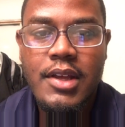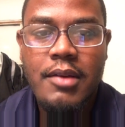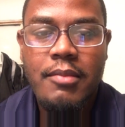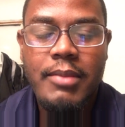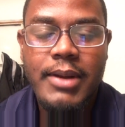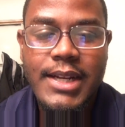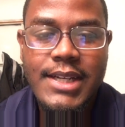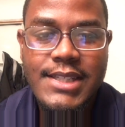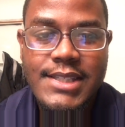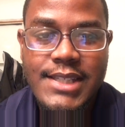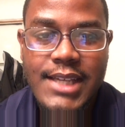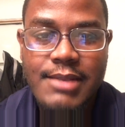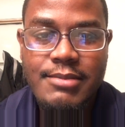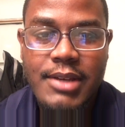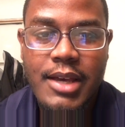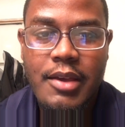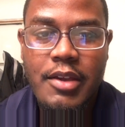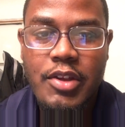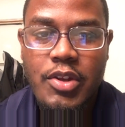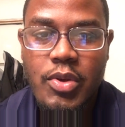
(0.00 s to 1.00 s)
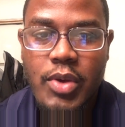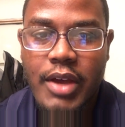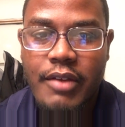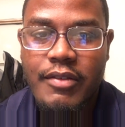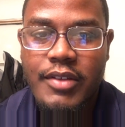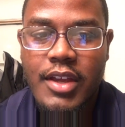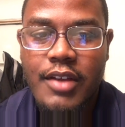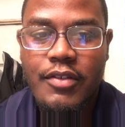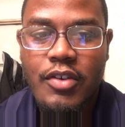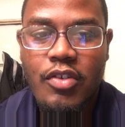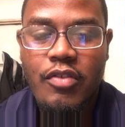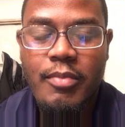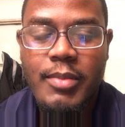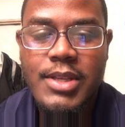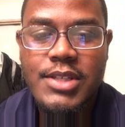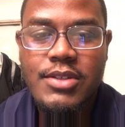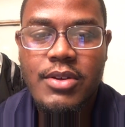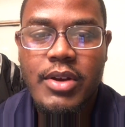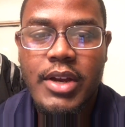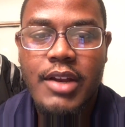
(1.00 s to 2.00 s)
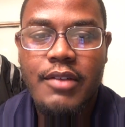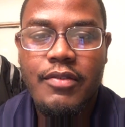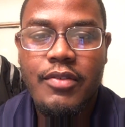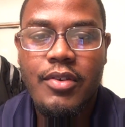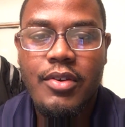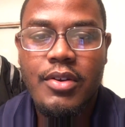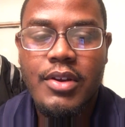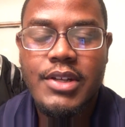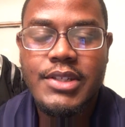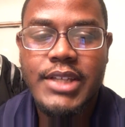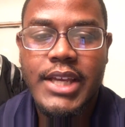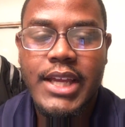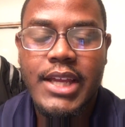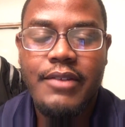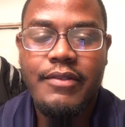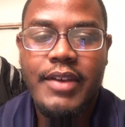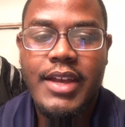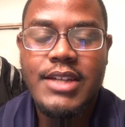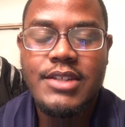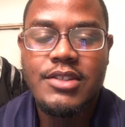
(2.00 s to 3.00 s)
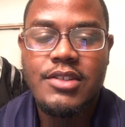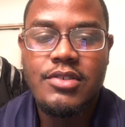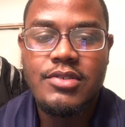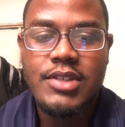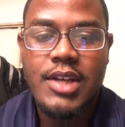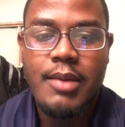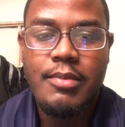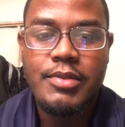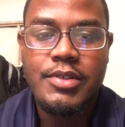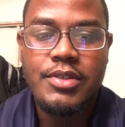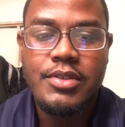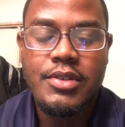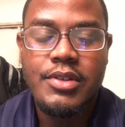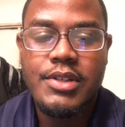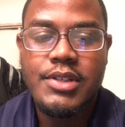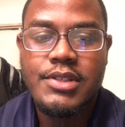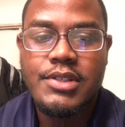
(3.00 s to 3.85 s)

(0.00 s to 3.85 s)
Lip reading: But at the same time, you do have to give Ole Miss credit for taking advantage of those opportunities.